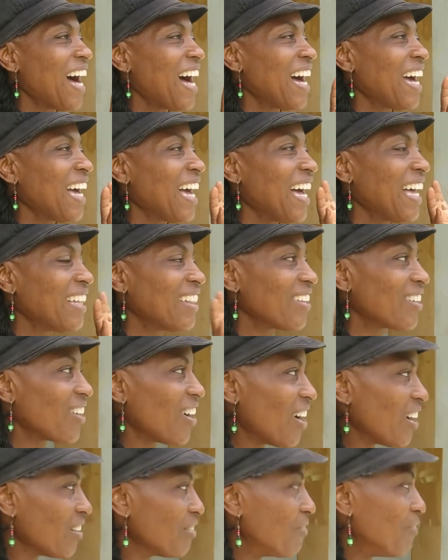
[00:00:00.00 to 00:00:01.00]
I had the
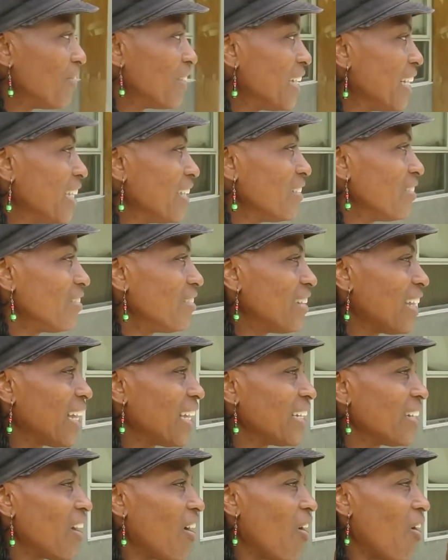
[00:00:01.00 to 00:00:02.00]
confidence
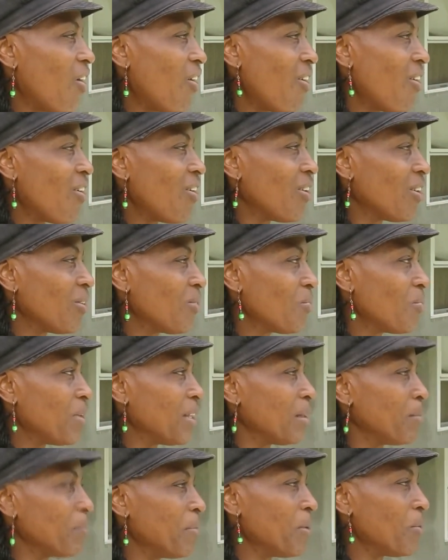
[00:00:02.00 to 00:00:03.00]
that all
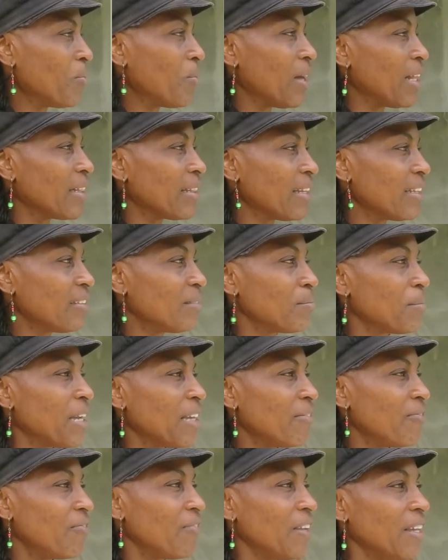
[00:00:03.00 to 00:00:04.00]
will be well. That's
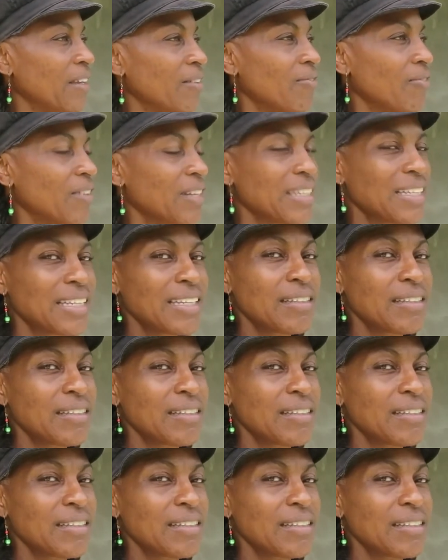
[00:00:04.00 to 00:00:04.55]
my favorite.